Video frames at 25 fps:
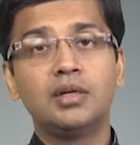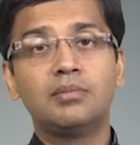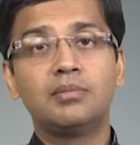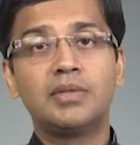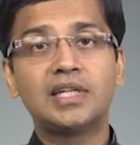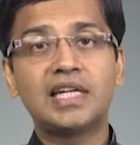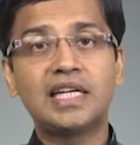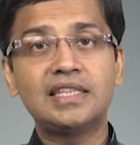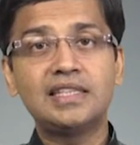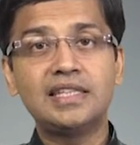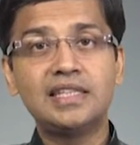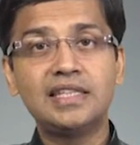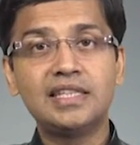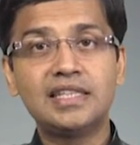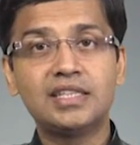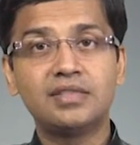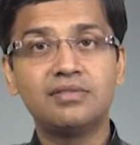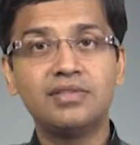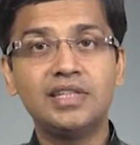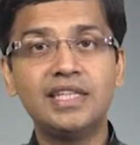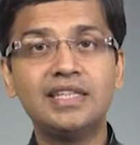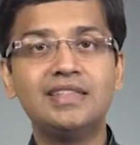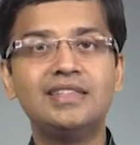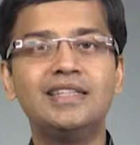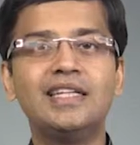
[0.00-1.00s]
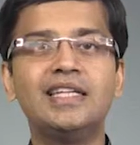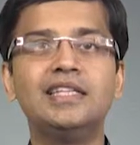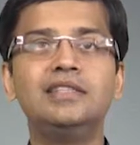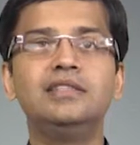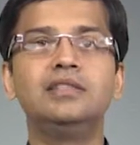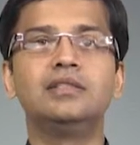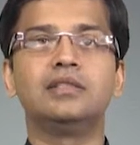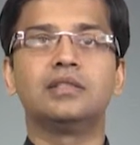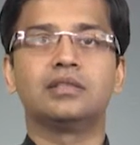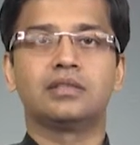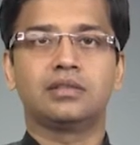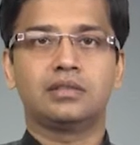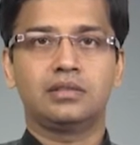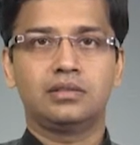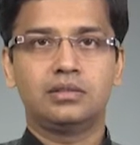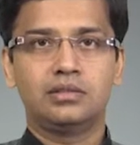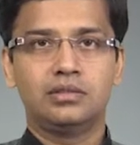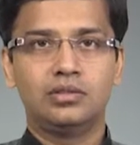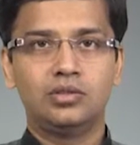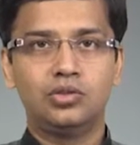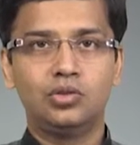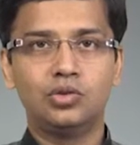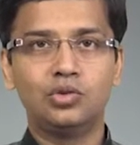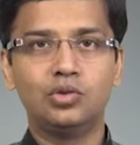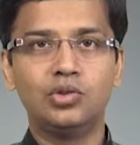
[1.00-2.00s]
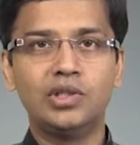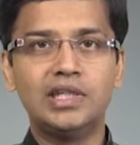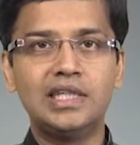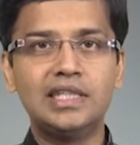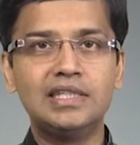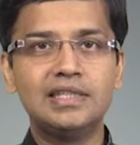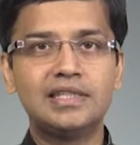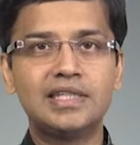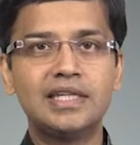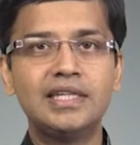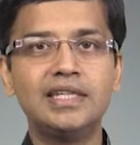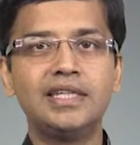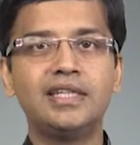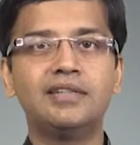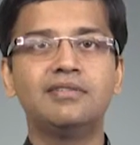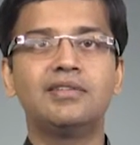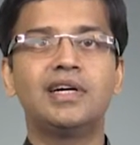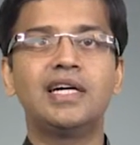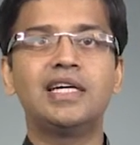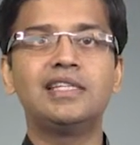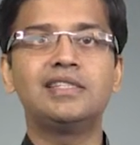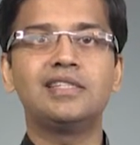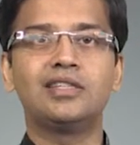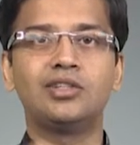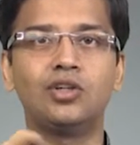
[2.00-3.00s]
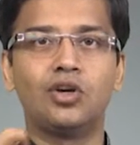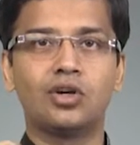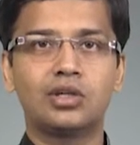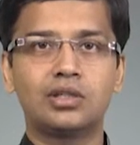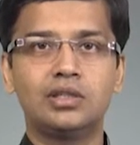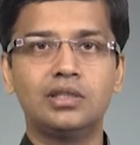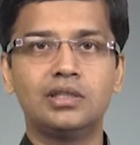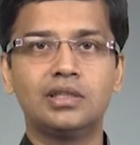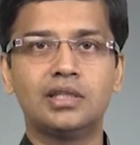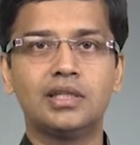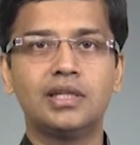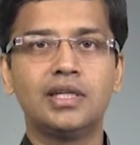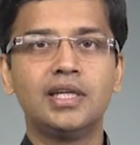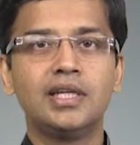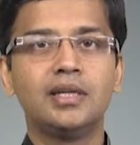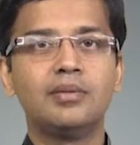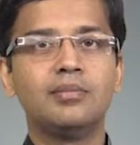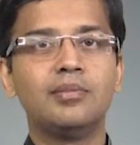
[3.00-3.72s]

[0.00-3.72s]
but I think it is very dangerous to incentivize a doctor